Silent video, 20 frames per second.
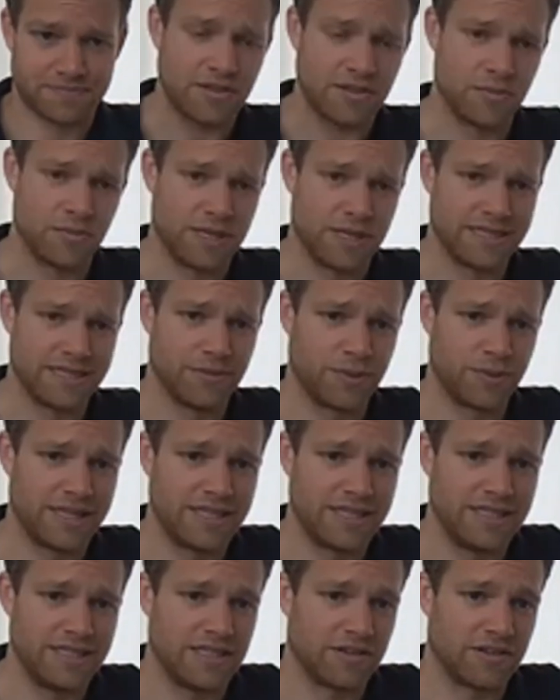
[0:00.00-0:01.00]
when when the
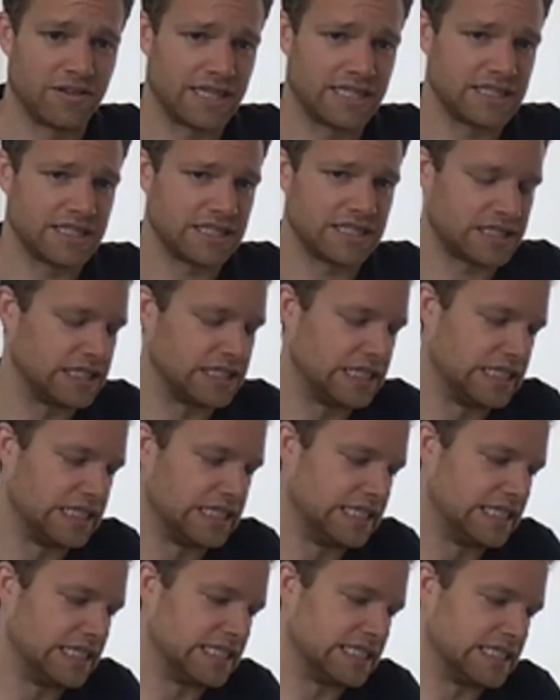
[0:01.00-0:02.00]
need arises.
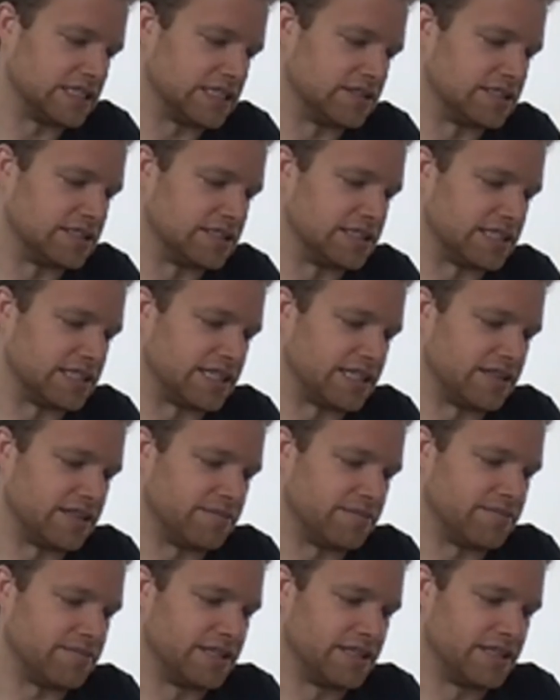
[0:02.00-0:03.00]
So it's
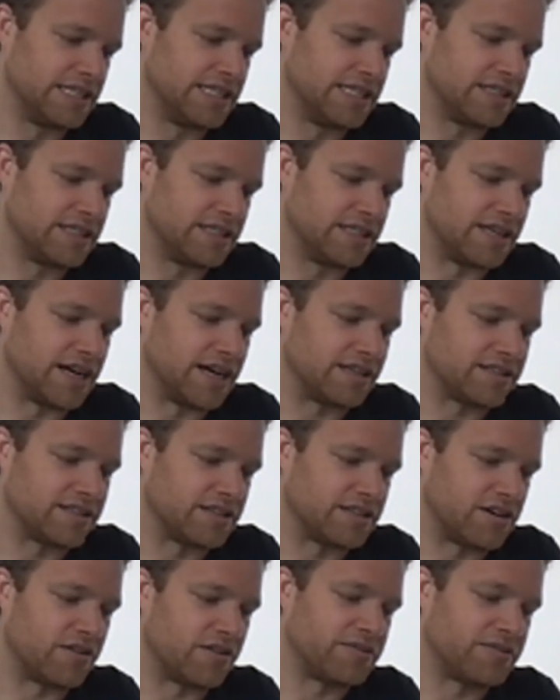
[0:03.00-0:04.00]
um, not
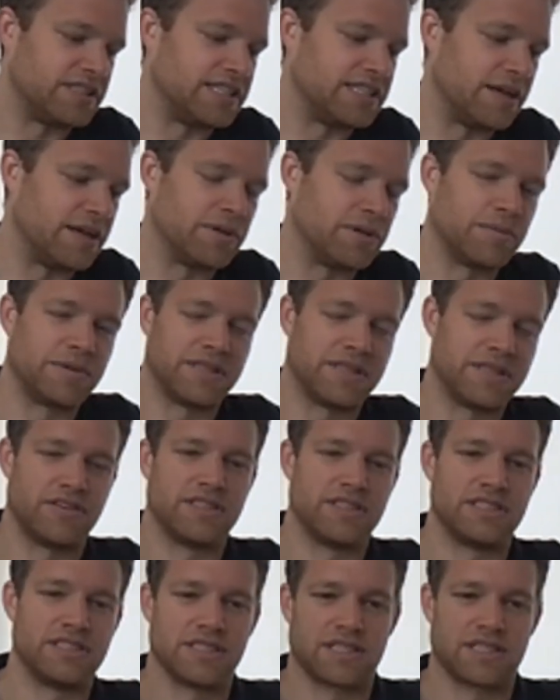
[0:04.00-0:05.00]
off the table, but there
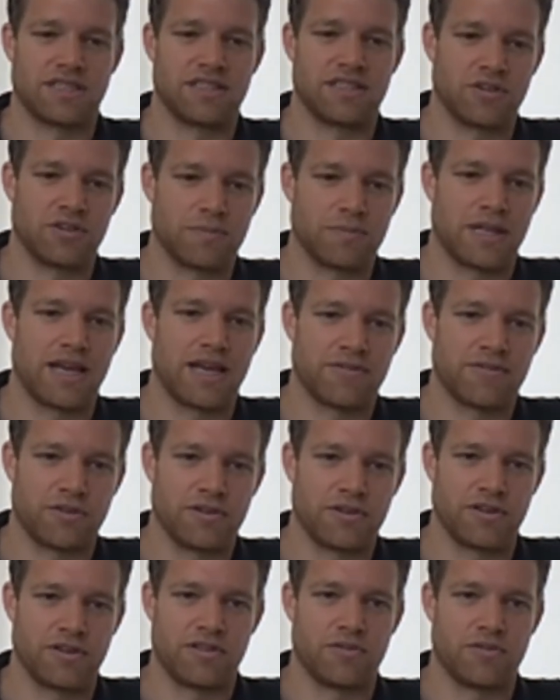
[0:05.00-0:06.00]
isn't a clear plan for it on the